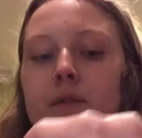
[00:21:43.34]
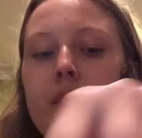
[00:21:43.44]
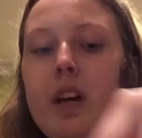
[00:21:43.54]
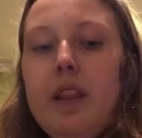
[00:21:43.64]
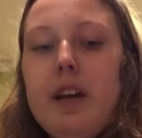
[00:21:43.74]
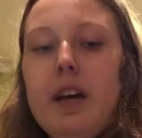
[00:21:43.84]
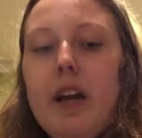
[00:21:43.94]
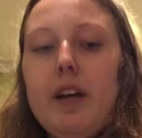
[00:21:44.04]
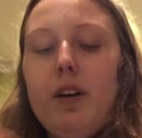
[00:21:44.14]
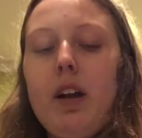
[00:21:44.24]
and
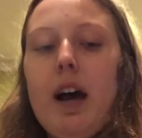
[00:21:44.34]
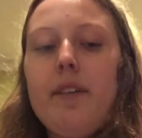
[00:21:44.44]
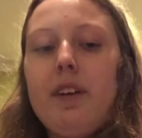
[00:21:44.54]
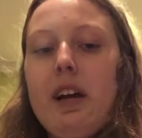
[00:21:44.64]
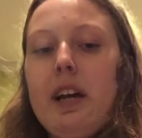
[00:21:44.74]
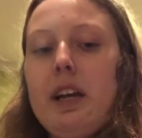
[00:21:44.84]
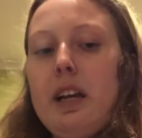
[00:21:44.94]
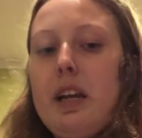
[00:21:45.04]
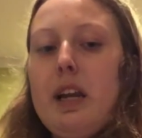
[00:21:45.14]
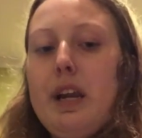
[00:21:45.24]
then I don't have
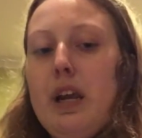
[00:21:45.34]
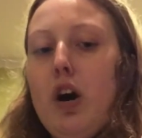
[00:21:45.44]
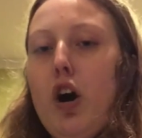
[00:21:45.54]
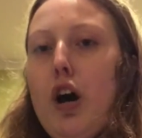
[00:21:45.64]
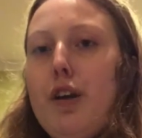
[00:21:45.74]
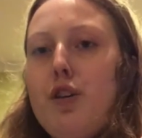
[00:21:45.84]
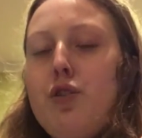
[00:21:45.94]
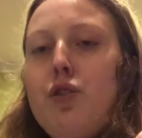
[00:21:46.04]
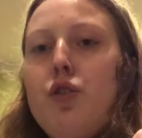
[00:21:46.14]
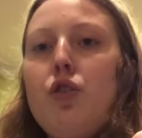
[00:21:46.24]
a neon
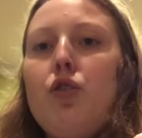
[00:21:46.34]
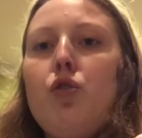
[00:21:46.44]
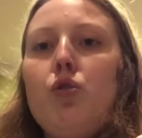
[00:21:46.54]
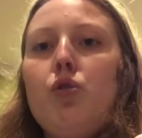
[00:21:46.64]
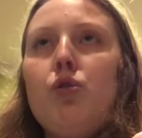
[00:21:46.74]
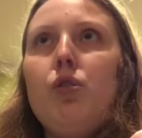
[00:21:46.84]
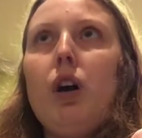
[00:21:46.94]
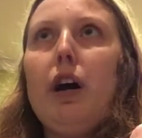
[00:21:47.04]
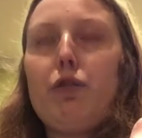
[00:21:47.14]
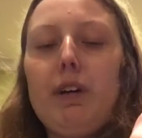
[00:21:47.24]

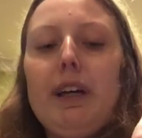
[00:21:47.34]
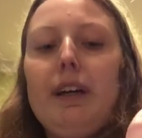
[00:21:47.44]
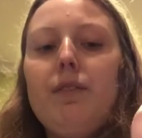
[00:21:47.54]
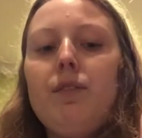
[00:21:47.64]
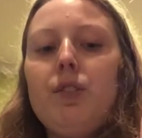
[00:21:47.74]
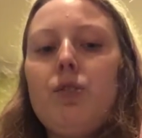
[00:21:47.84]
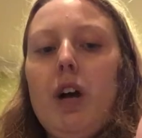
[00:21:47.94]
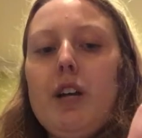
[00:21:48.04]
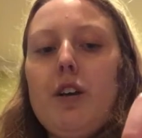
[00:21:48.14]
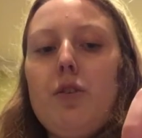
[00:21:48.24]
green, so
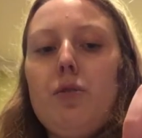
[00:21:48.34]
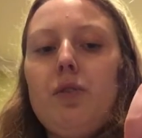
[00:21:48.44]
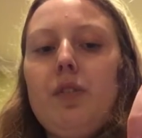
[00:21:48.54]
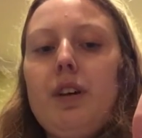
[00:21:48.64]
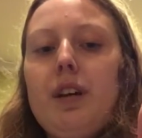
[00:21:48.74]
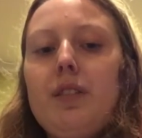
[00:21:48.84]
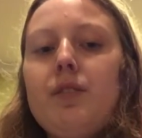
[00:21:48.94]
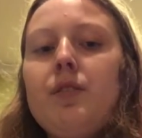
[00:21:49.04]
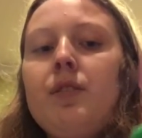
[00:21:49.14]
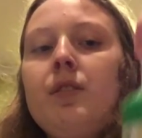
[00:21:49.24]
I use
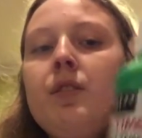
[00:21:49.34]
this